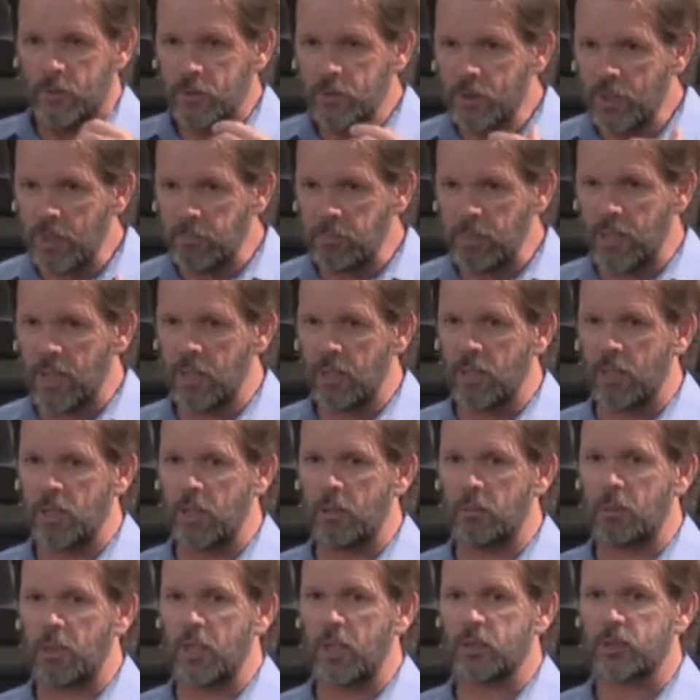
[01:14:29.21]
begin to
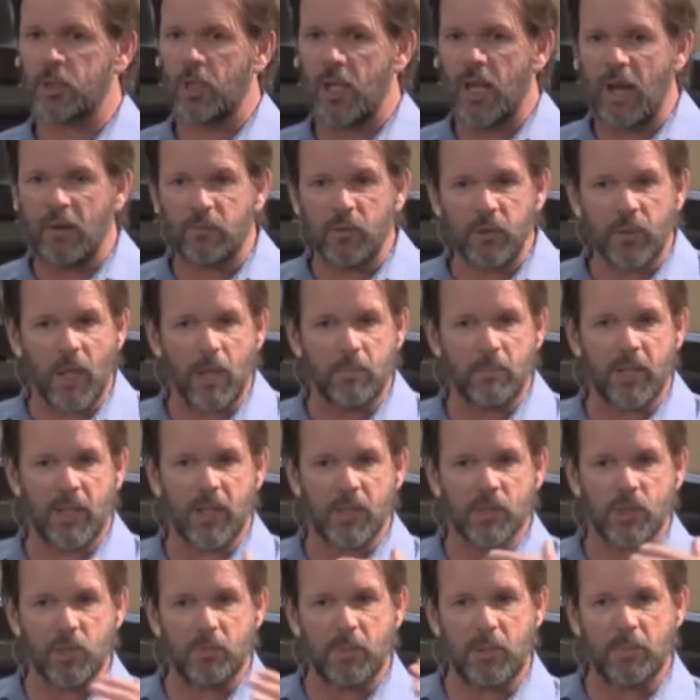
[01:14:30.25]
deal with this, everything
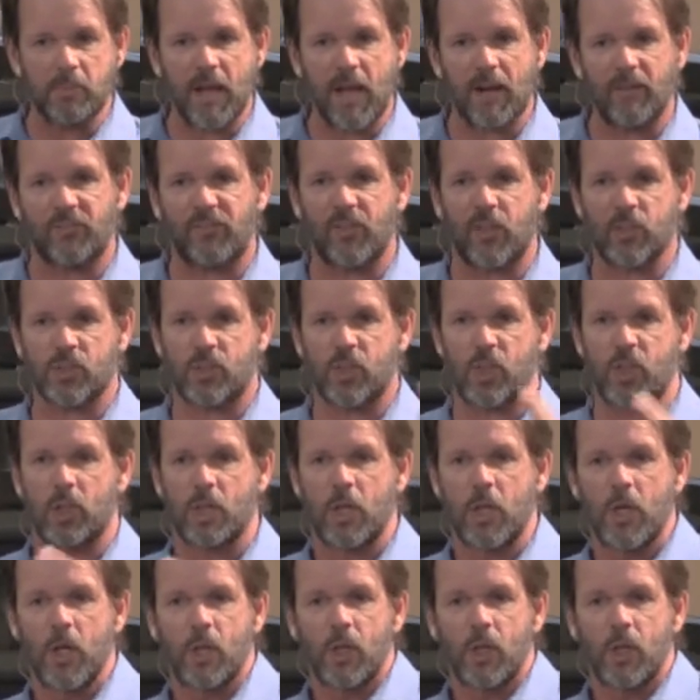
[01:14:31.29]
begins to be manifested